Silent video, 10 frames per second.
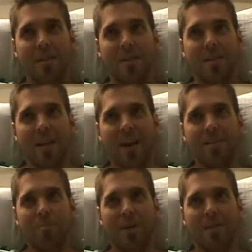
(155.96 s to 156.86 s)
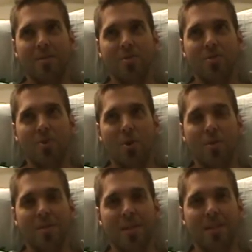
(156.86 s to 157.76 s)
the gas pain is so
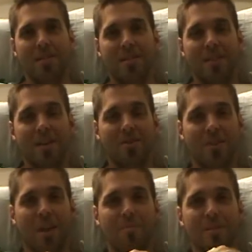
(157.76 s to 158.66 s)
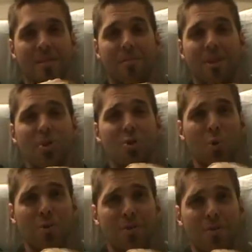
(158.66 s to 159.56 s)
intense it's actually up into my
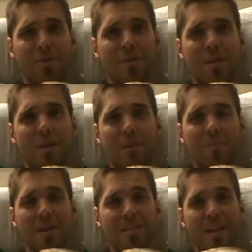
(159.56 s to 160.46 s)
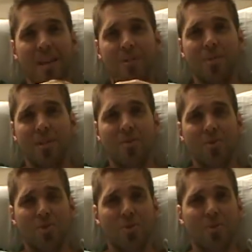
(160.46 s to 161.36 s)
shoulders, because I guess when they do
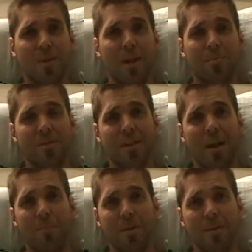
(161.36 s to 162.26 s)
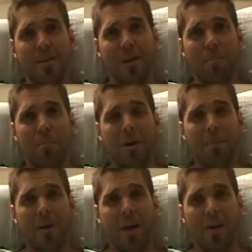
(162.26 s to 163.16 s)
surgery laparoscopically they
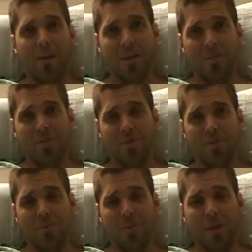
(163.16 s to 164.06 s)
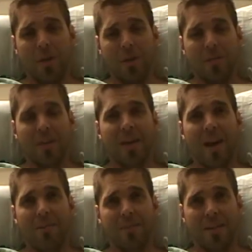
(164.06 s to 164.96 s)
pump air into the
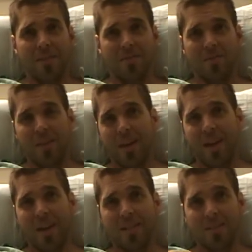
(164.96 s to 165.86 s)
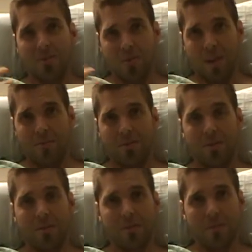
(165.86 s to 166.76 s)
cavity, and so that gas can
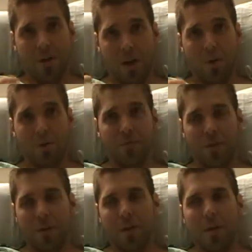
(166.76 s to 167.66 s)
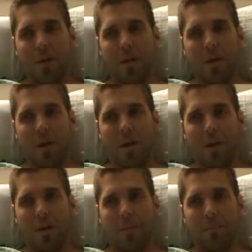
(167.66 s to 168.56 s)
travel all over.
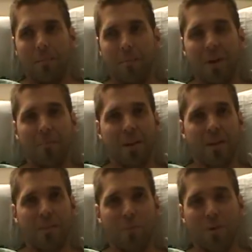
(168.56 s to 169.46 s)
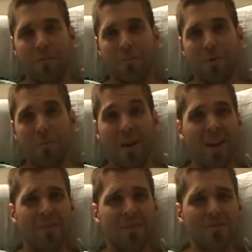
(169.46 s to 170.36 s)
But I've been on the morphine pump. I
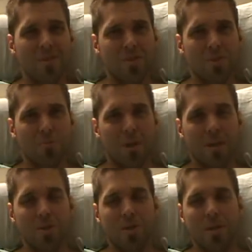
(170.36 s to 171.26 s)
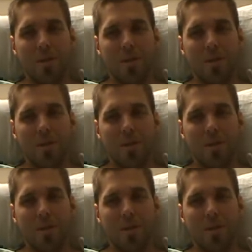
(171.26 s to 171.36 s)
haven't used it too much